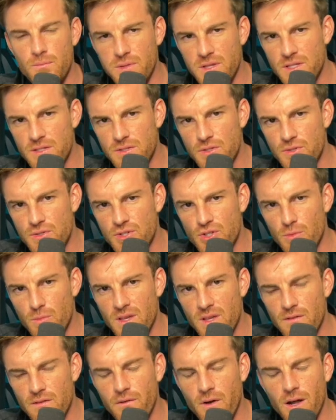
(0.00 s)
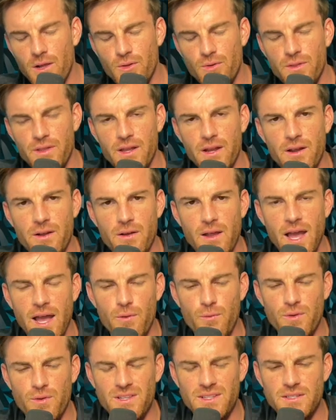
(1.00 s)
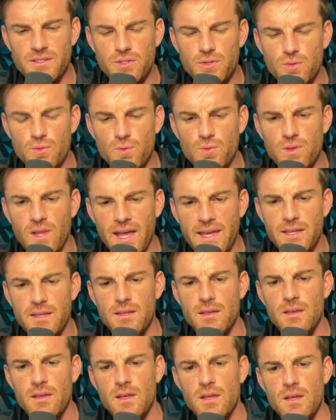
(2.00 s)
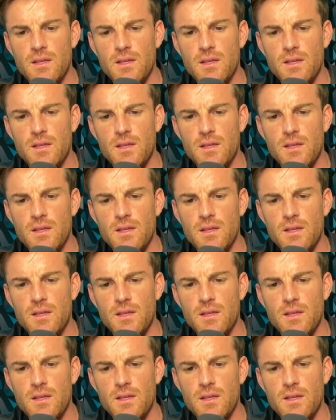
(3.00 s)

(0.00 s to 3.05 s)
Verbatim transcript: Please do shoot me a follow there. I really do like